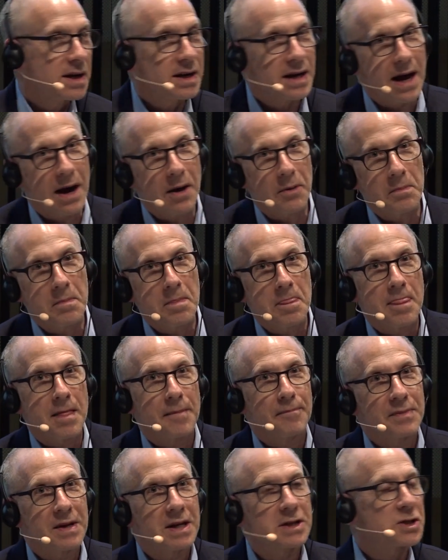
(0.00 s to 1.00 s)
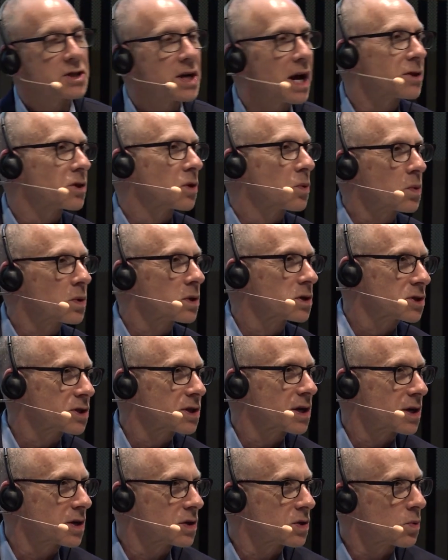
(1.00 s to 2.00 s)
Now, it's not the worst
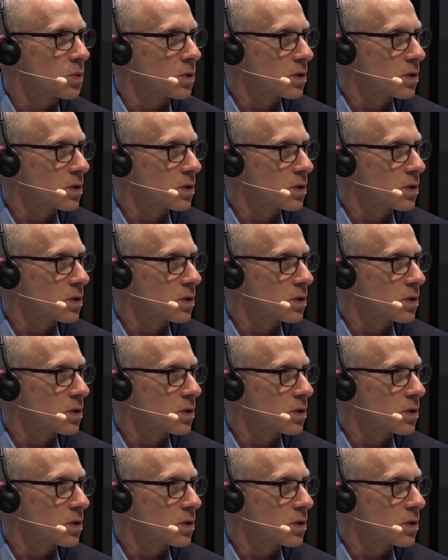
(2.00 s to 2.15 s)
thing in the